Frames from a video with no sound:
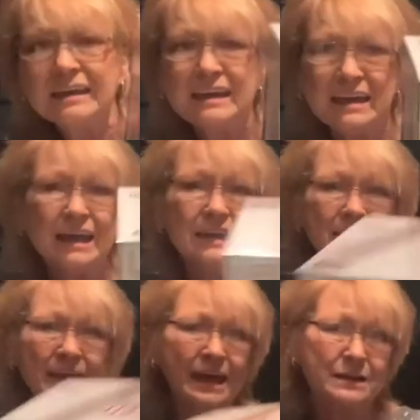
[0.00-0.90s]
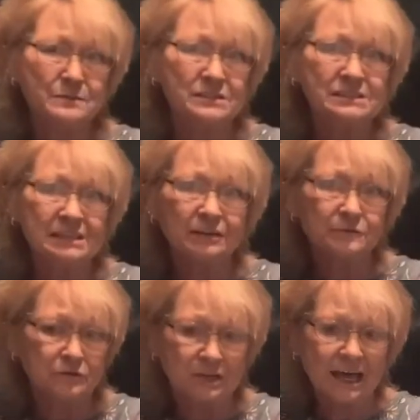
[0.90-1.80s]
And they had them on sale for
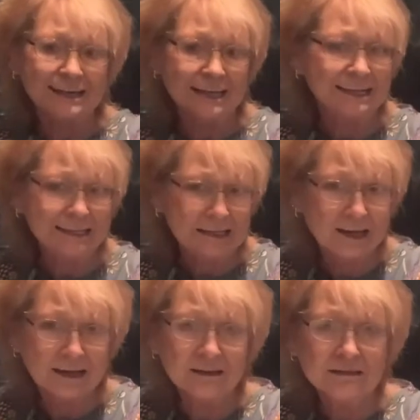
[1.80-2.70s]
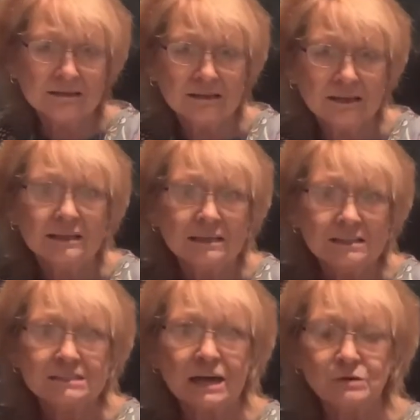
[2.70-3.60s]
$9.99. So
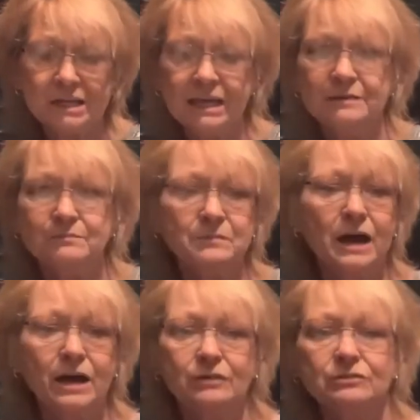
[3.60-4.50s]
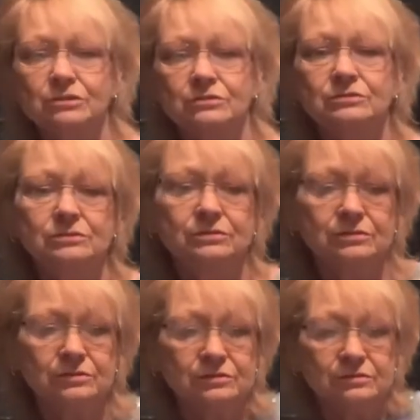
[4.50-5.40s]
I went ahead and bought,
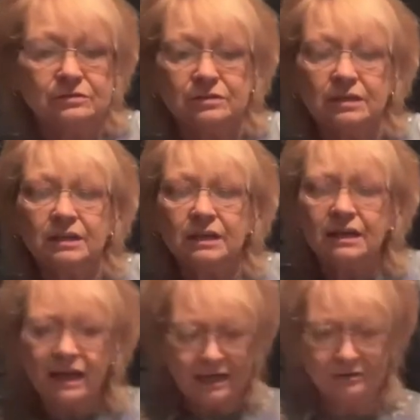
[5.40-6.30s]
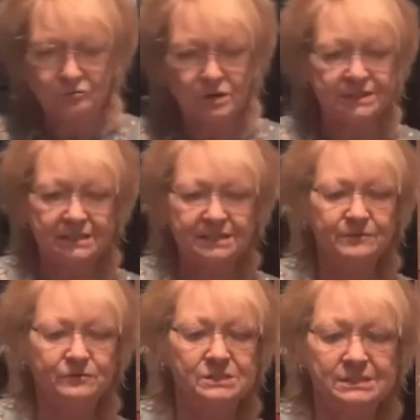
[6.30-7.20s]
I don't know what the
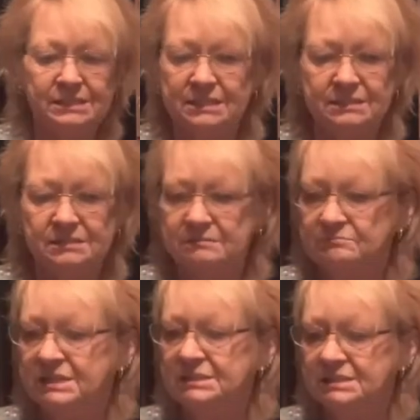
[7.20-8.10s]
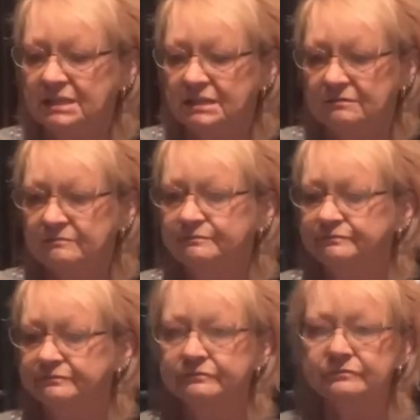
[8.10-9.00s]
difference is. Let me see.
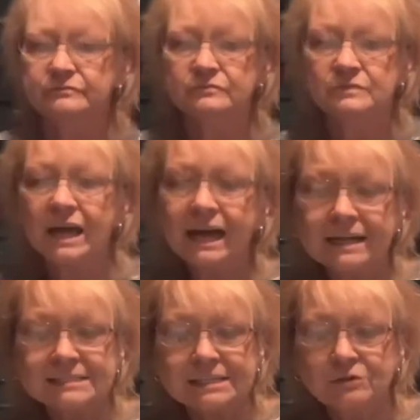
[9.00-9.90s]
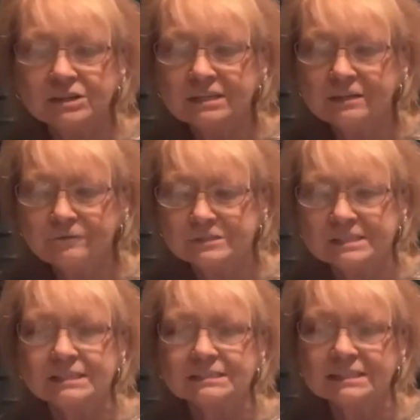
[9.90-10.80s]
I gotta see what the difference is
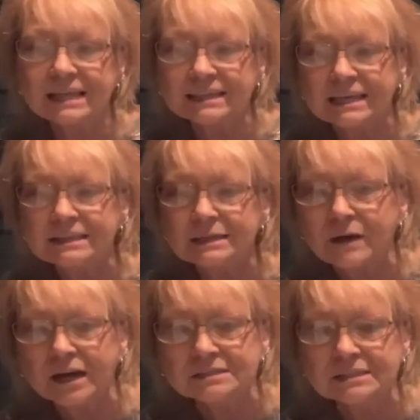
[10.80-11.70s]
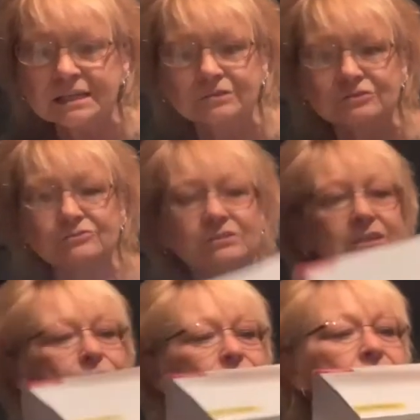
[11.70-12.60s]
because I think the box colors are different.